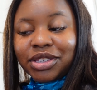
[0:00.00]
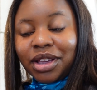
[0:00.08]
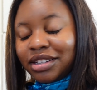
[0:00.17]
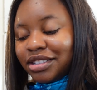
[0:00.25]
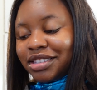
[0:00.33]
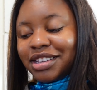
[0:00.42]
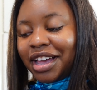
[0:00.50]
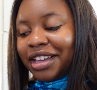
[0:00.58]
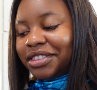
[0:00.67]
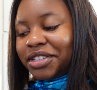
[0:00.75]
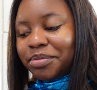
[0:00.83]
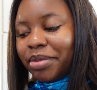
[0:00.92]
so I just
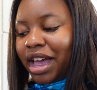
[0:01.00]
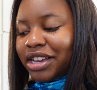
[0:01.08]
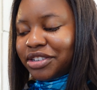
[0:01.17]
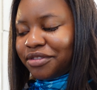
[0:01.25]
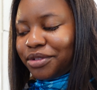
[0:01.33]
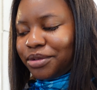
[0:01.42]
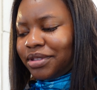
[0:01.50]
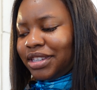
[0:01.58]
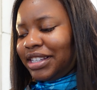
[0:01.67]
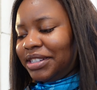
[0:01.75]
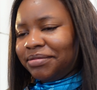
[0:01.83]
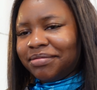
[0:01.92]
got this passion fruit
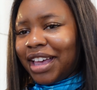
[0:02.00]
tea.